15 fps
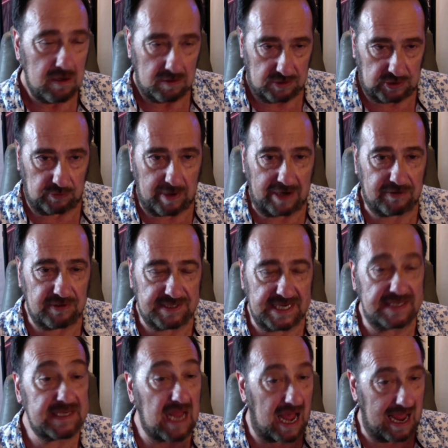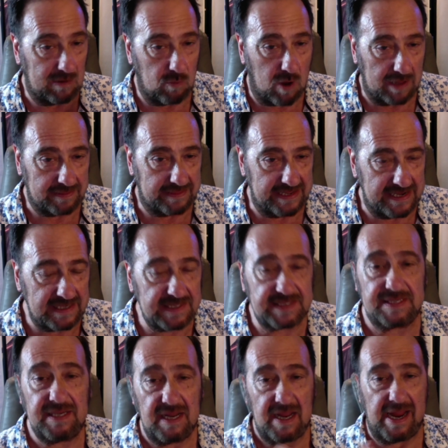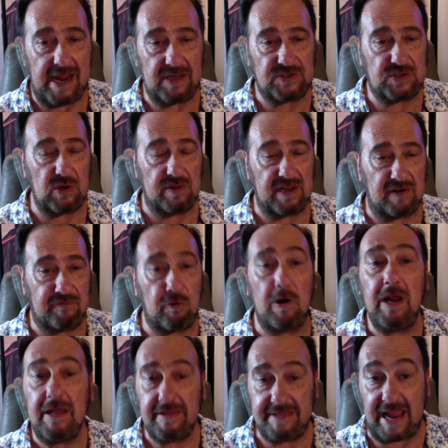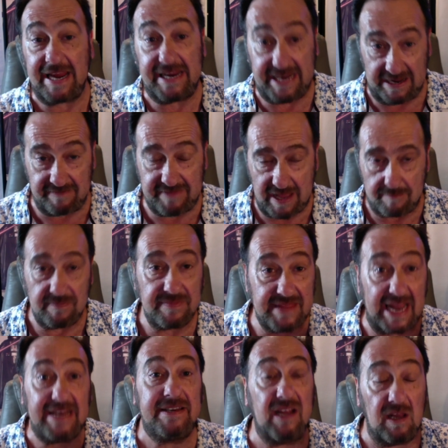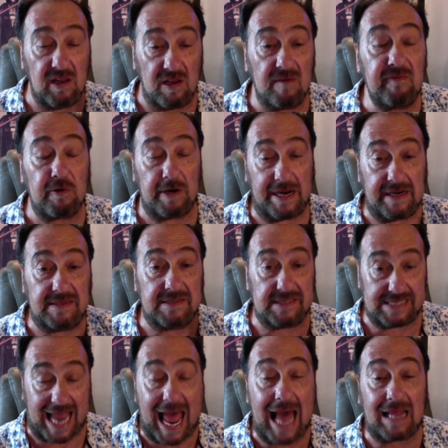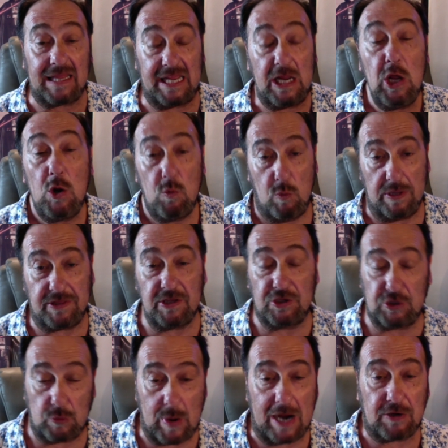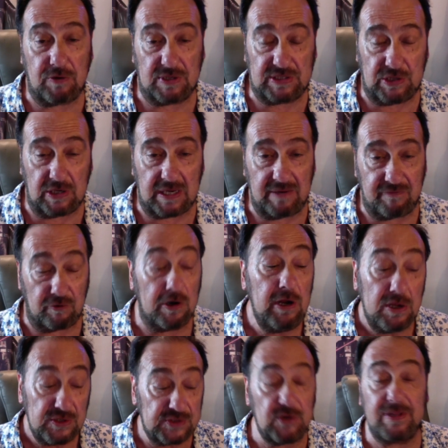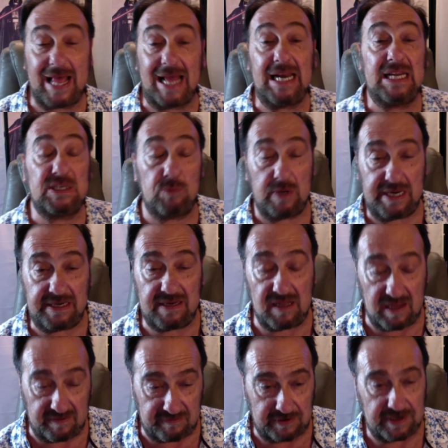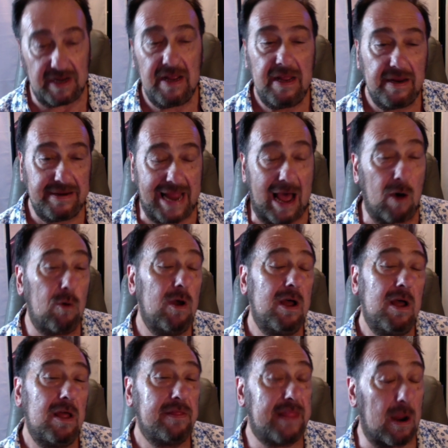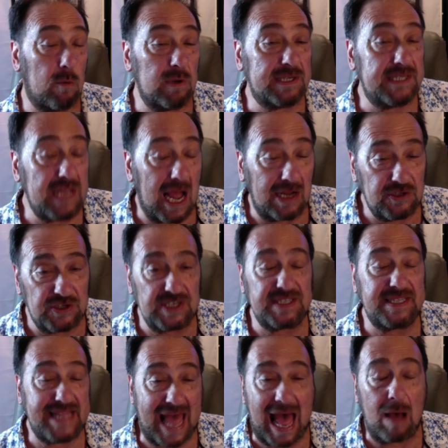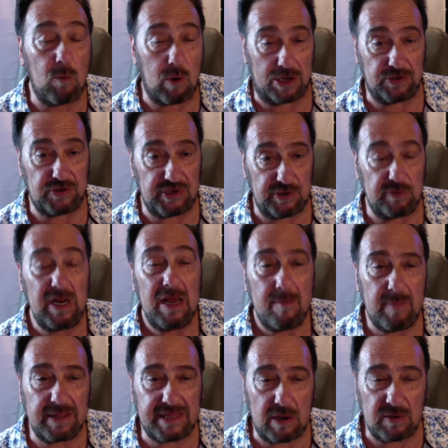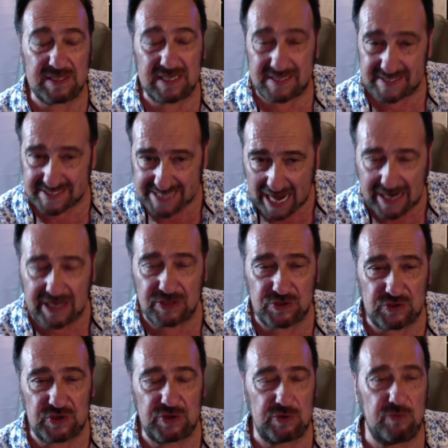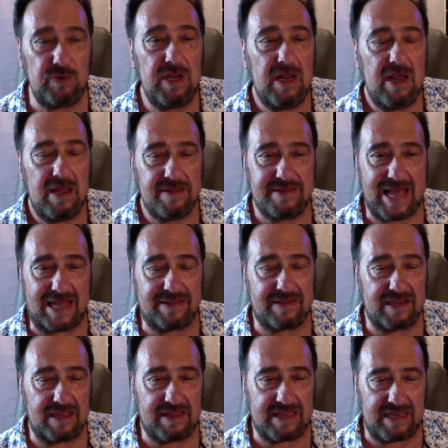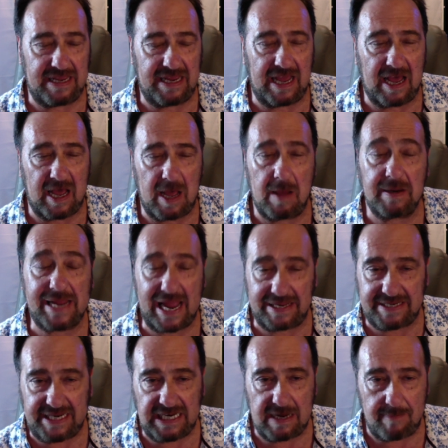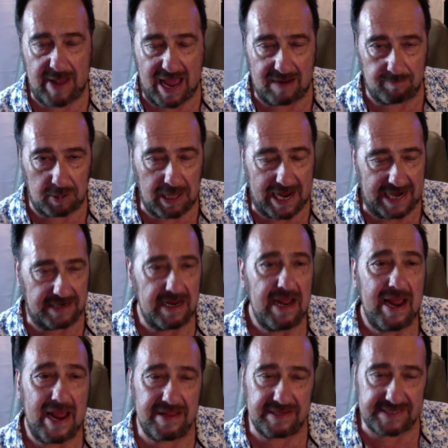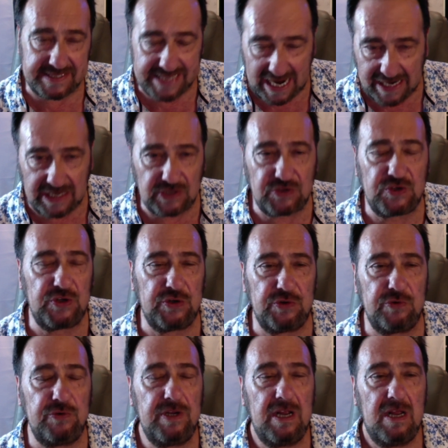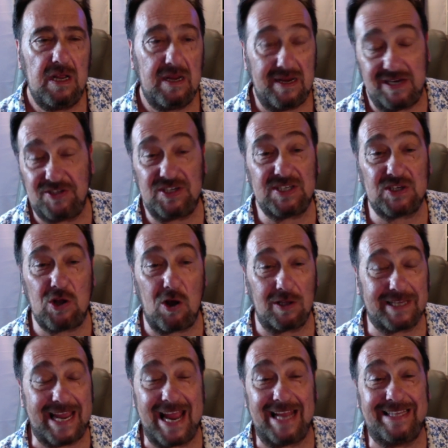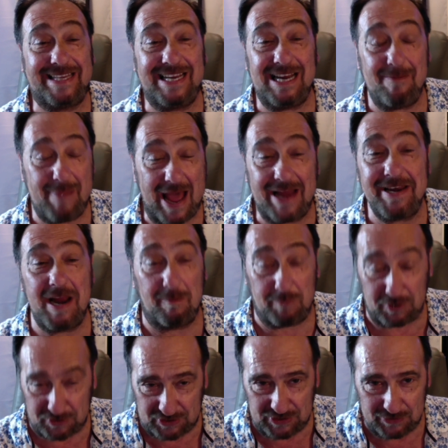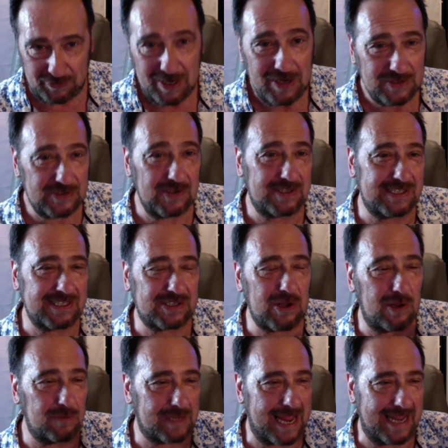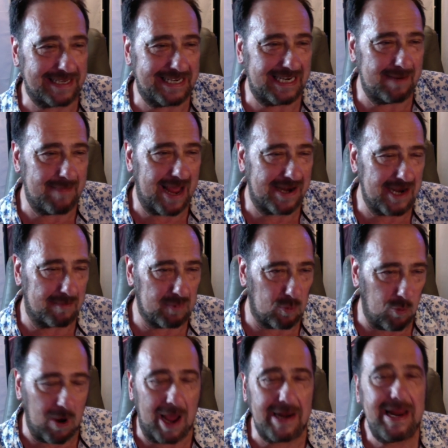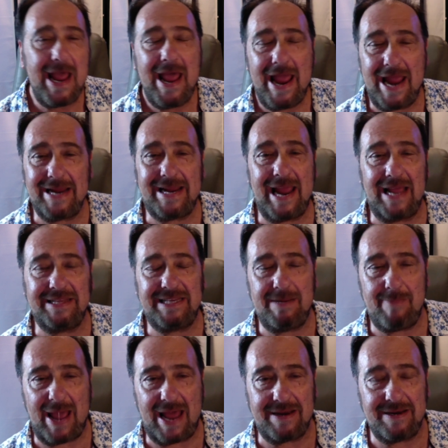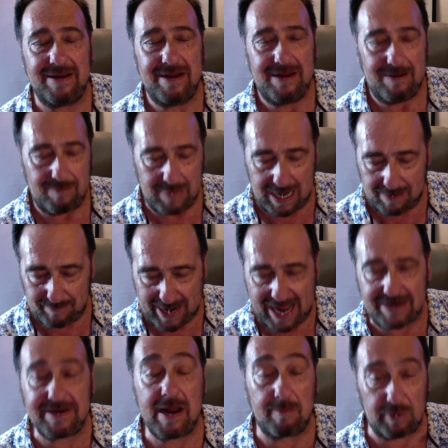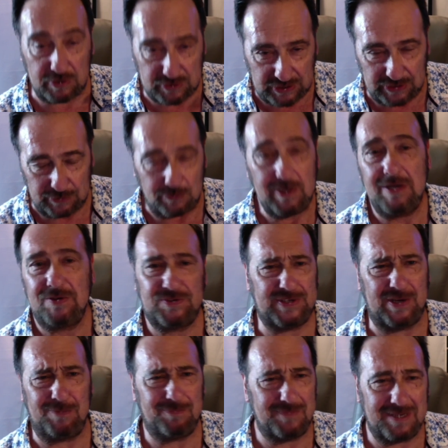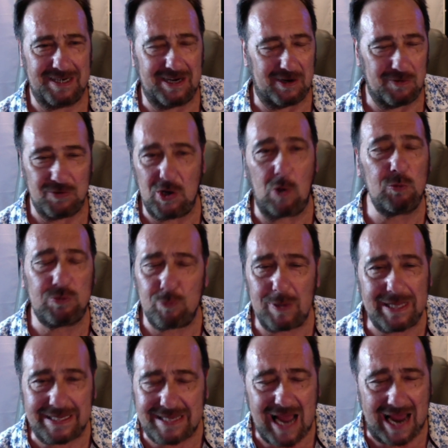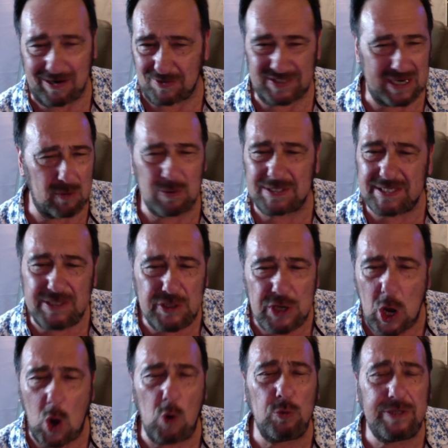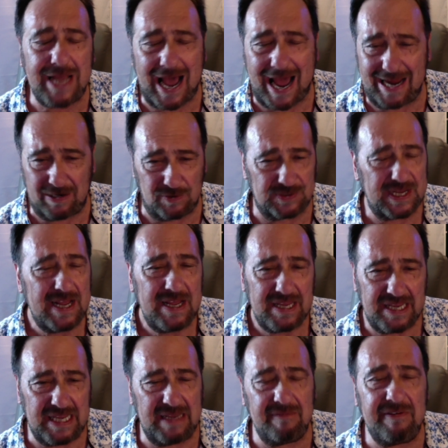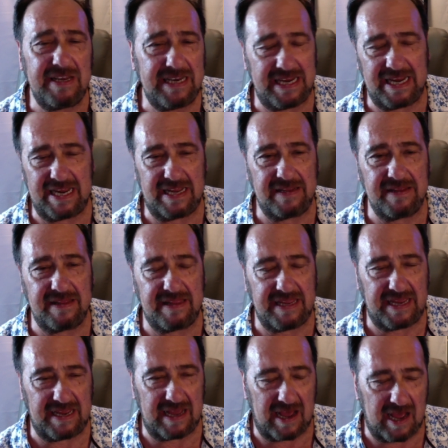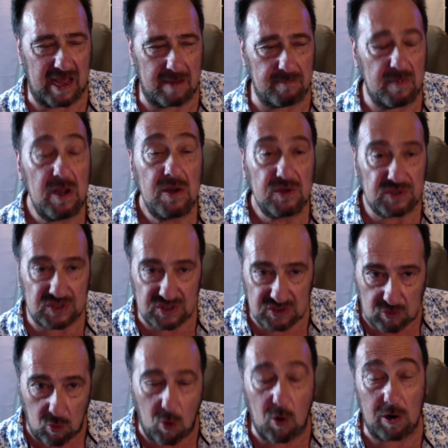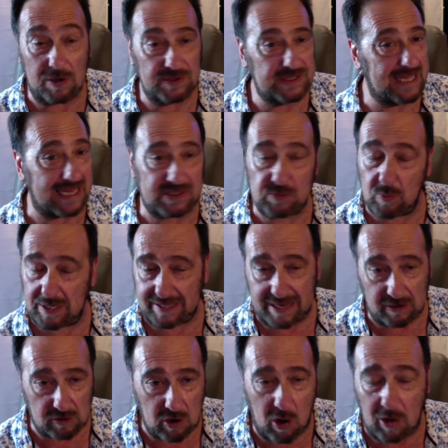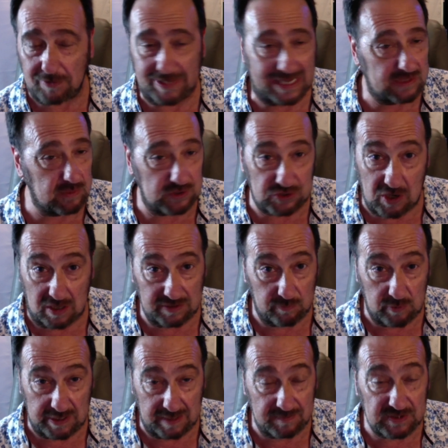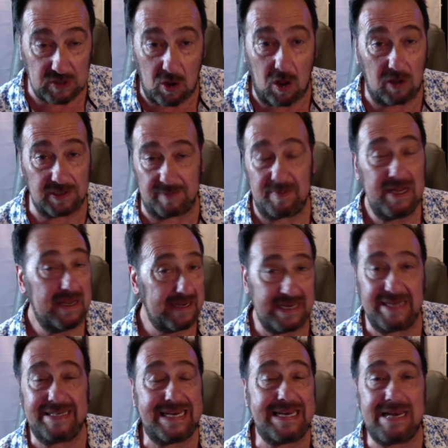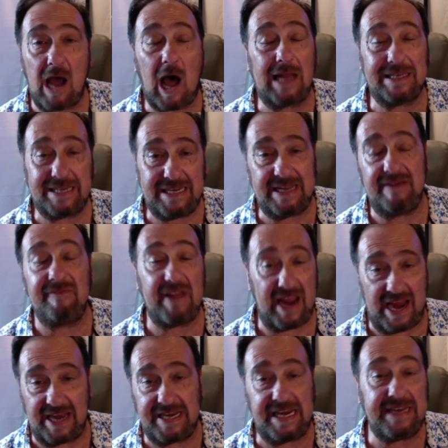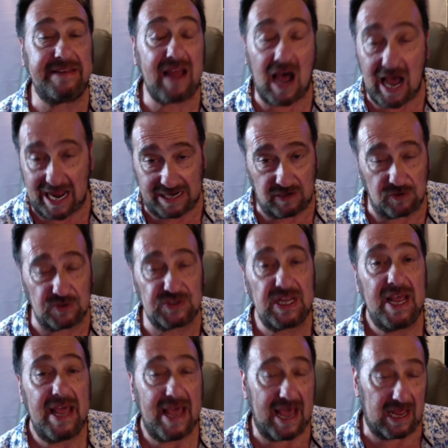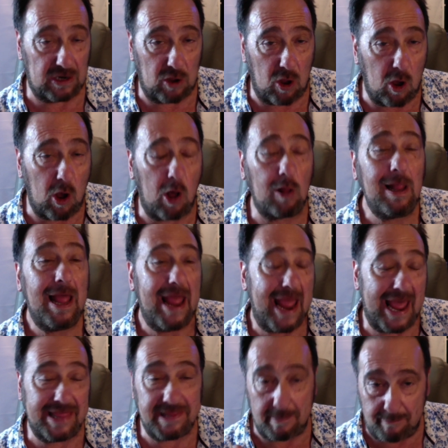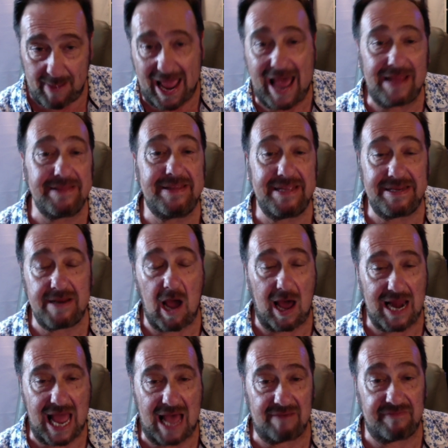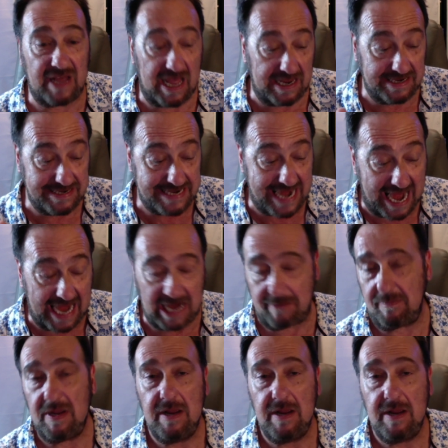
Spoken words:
Director says, I want this, and so therefore they give them. They deliver exactly what the director is looking for. So that is what he delivered. Now, there was not just that one tune, but there was a second tune that the Cantina Band played. And the second tune is just called Cantina Band number 2. So it's just called Cantina Band number 1 and Cantina Band number 2. So, no really titles. There was no titles. Even in the scores, that's what they're called. That's what John Williams called them. He did not give any titles at all, and the band did not have a name.